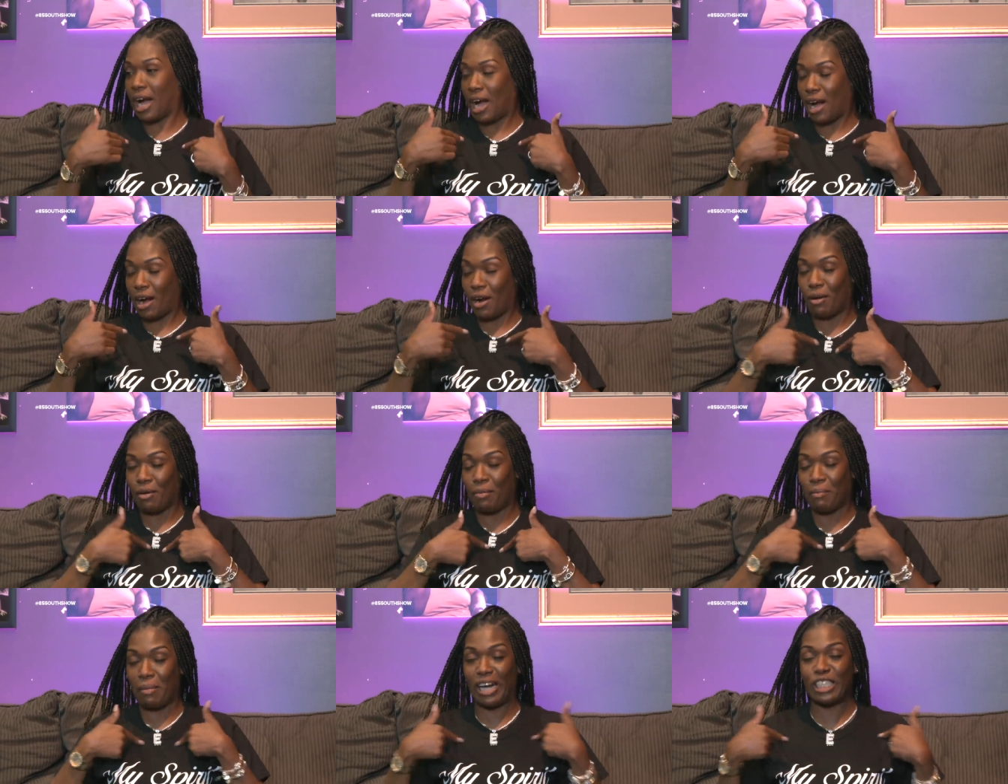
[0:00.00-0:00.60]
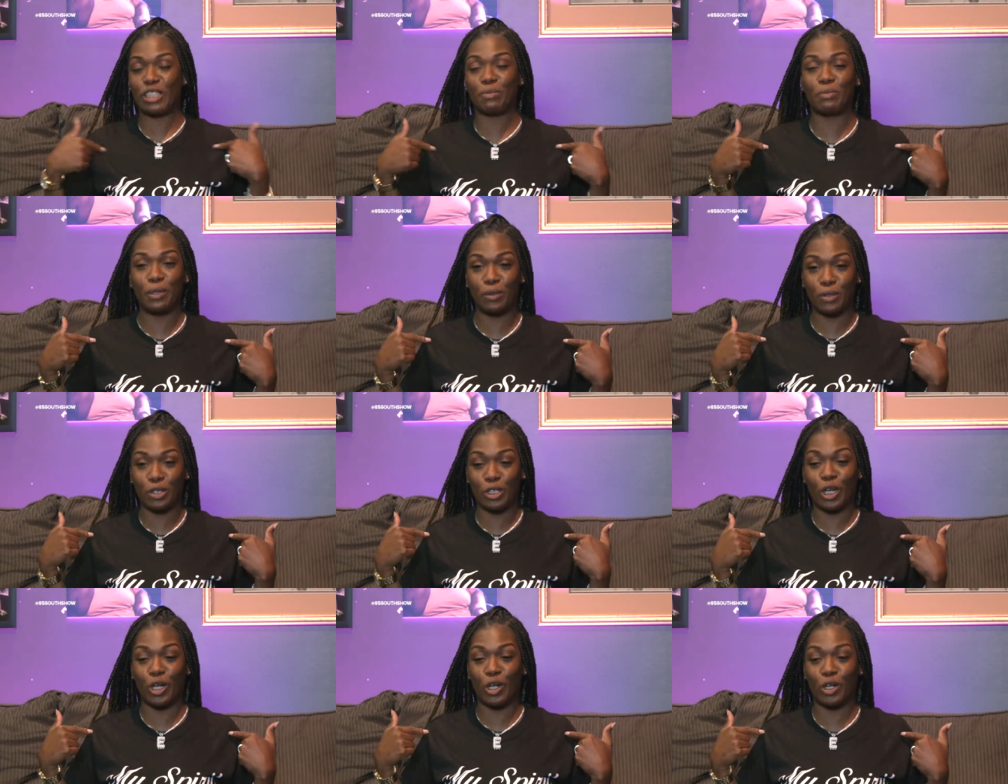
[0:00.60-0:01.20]
called My
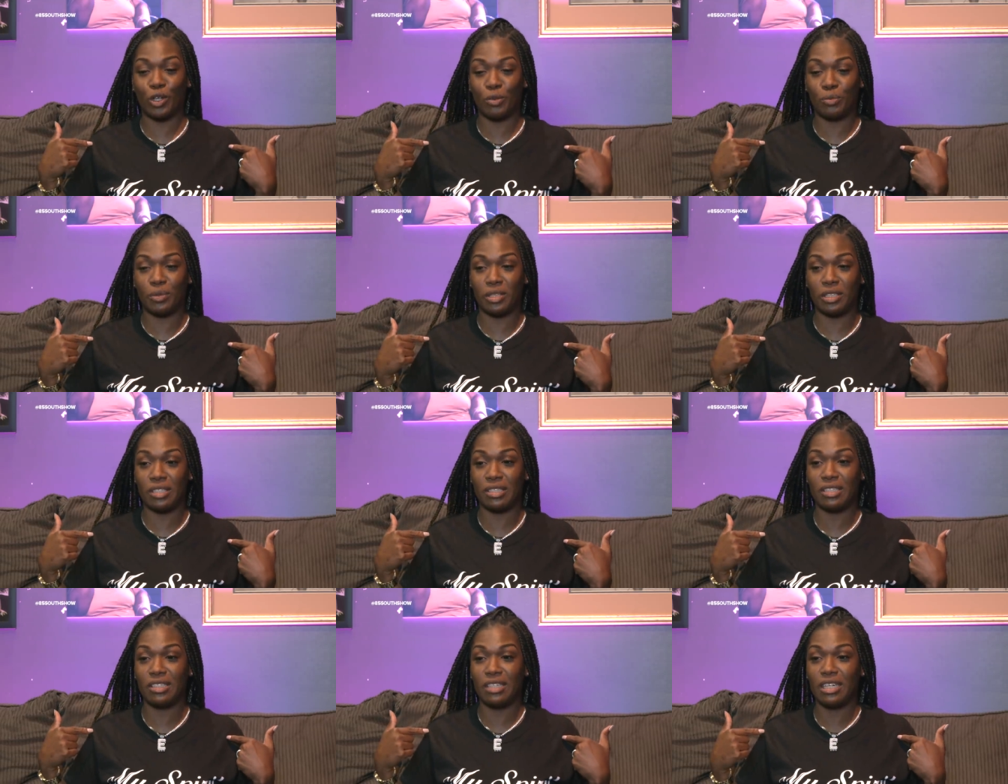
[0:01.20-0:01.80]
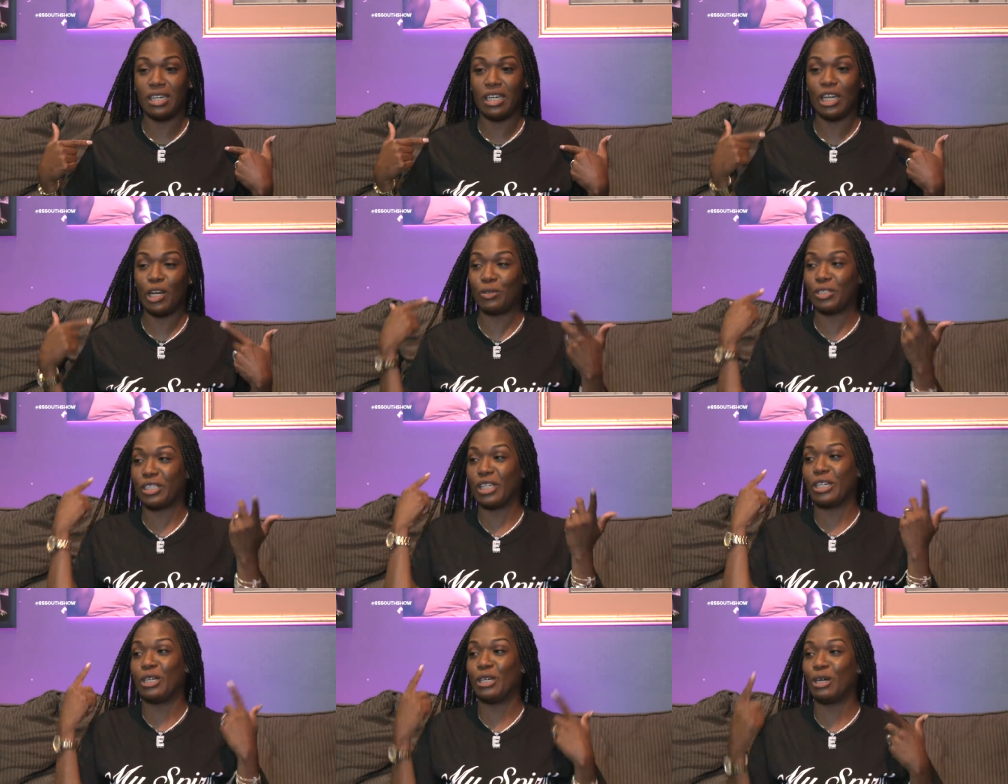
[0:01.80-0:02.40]
Spirit Told Me. It
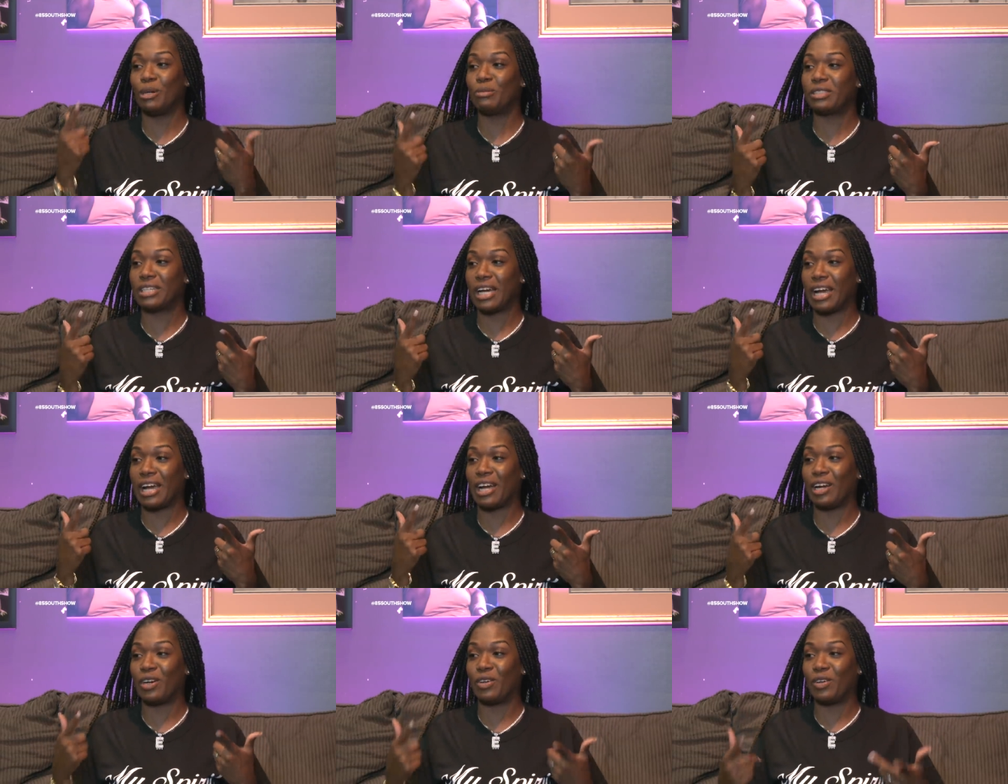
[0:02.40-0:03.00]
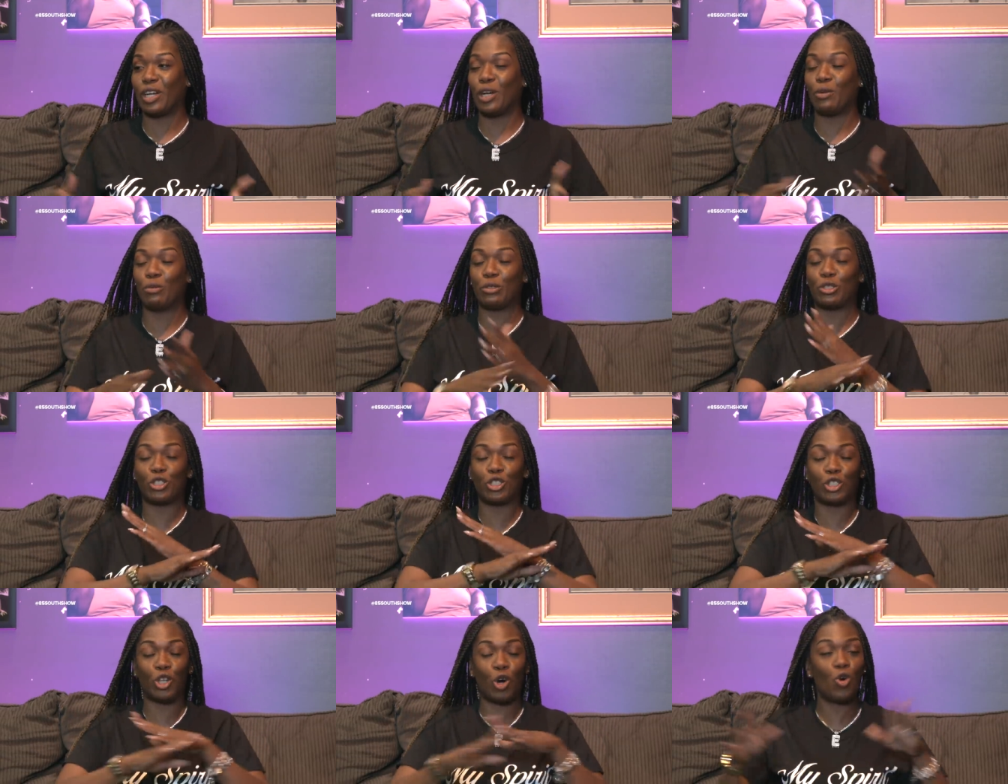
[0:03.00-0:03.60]
was at Uptown. It
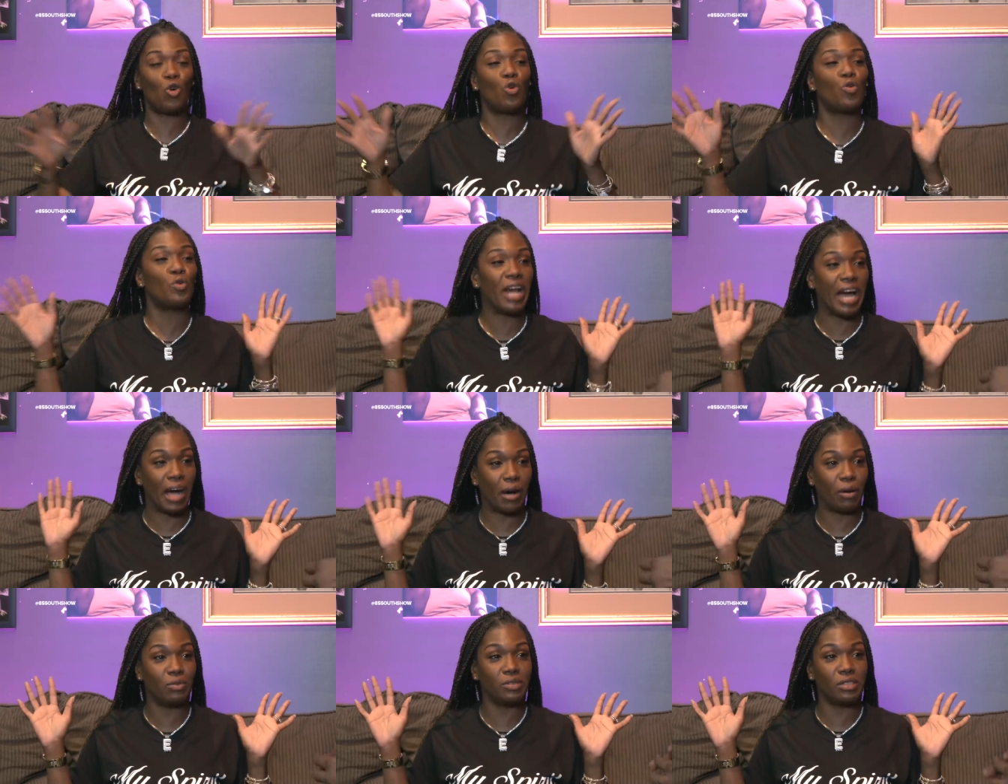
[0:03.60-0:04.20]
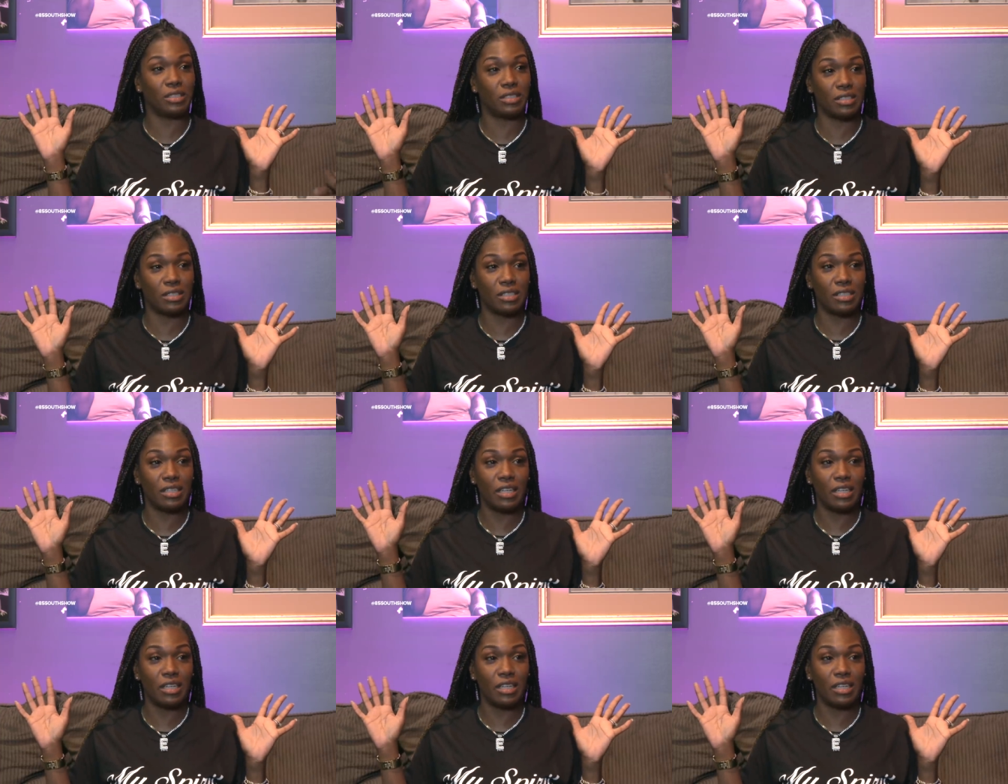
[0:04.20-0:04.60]
was sold out.